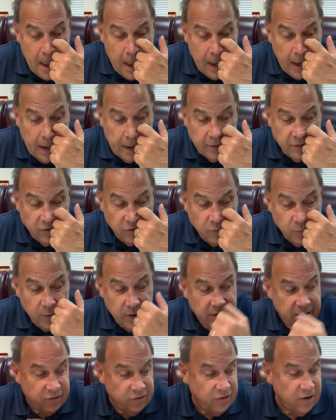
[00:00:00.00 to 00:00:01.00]
And just
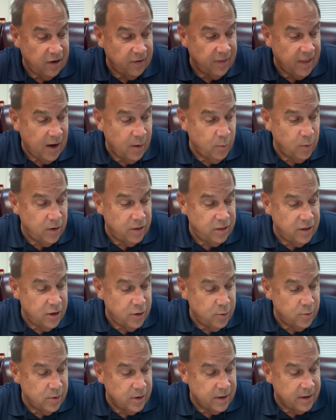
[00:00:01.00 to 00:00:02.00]
wanted to share that with
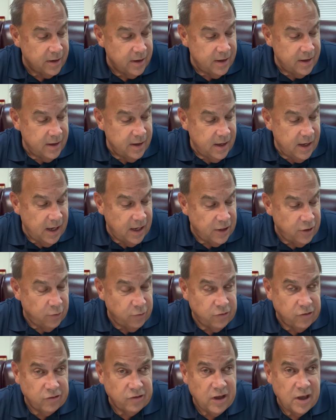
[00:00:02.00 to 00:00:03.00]
you. And you
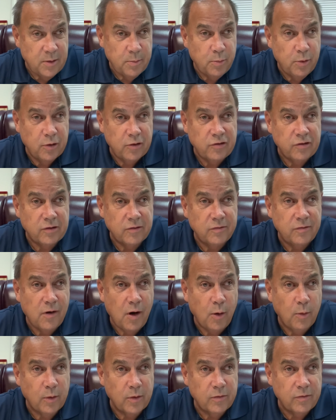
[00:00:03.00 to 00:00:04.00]
just keep pushing
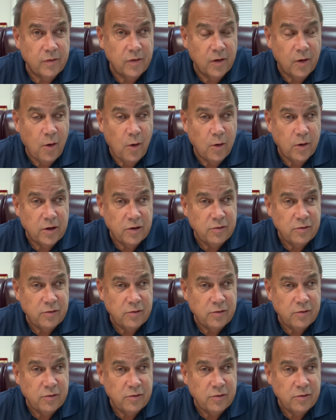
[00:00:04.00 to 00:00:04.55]
forward for the Lord.